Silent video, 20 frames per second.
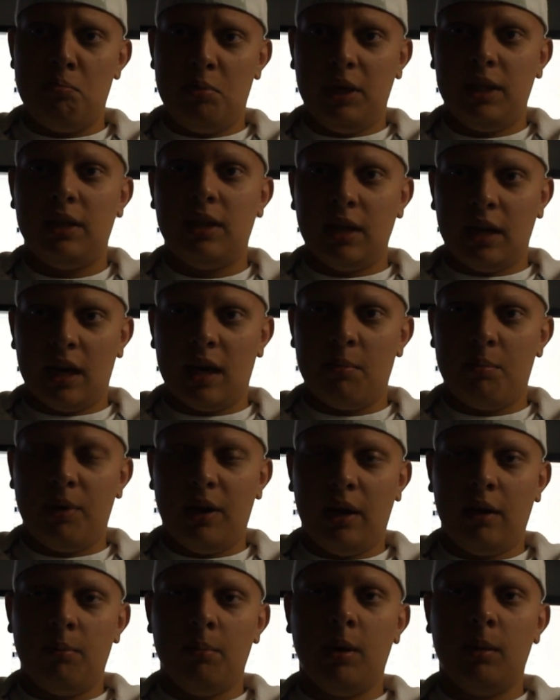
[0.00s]
beat the
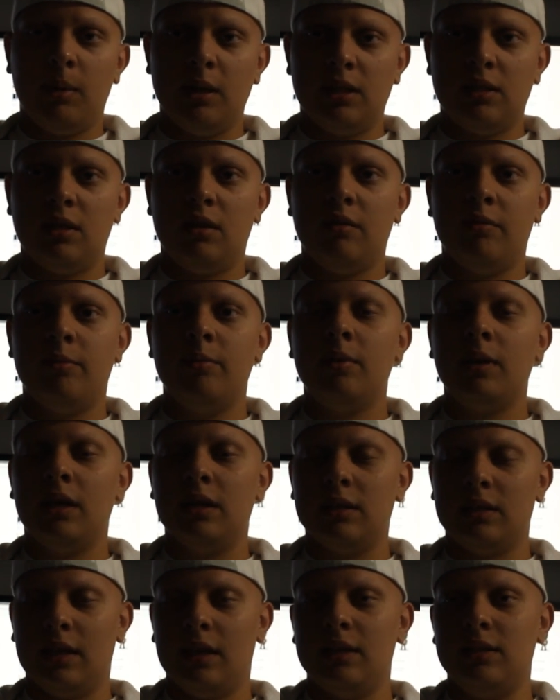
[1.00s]
campaign by myself
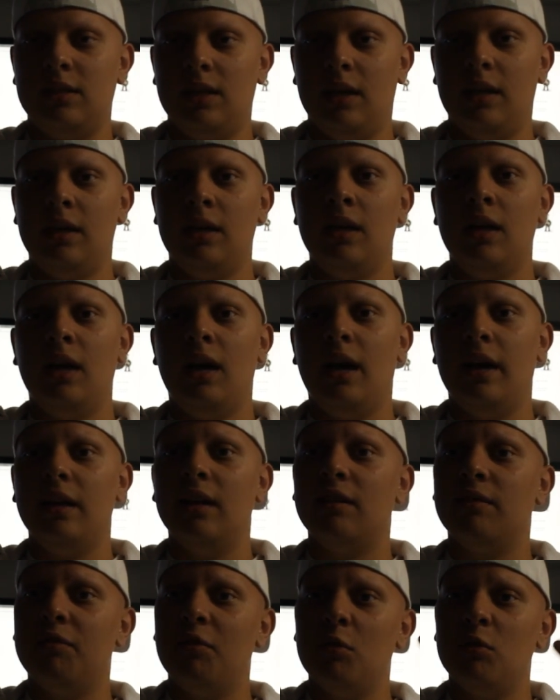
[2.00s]
because like I said I
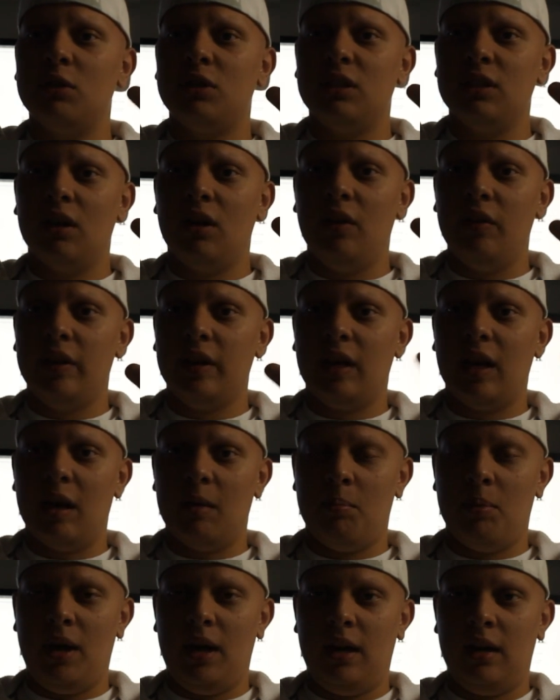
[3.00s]
like focusing on the
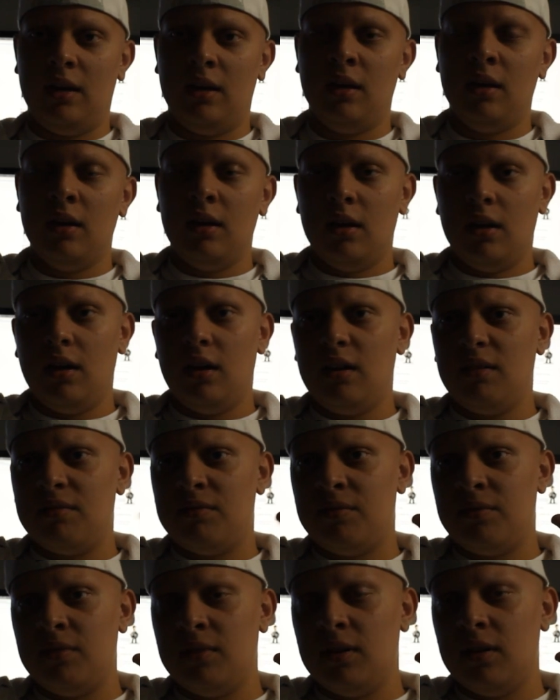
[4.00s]
campaign
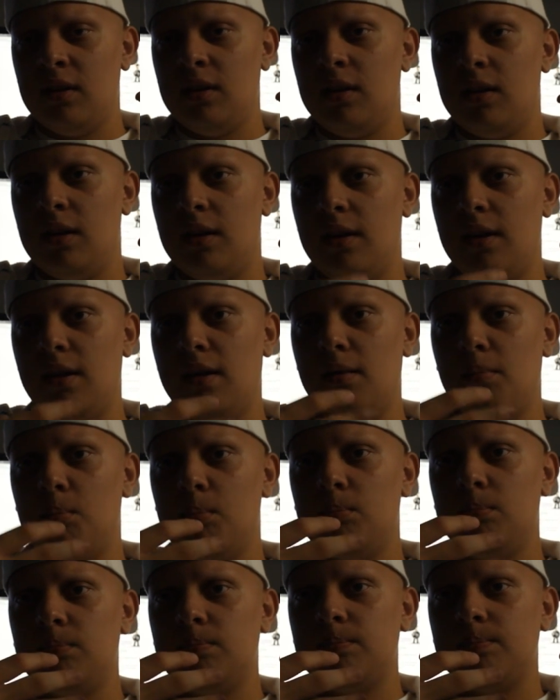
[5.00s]
of
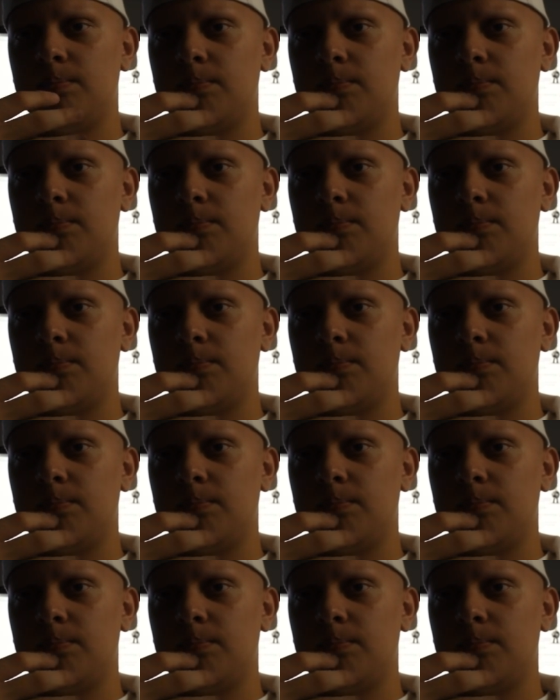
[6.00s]
um,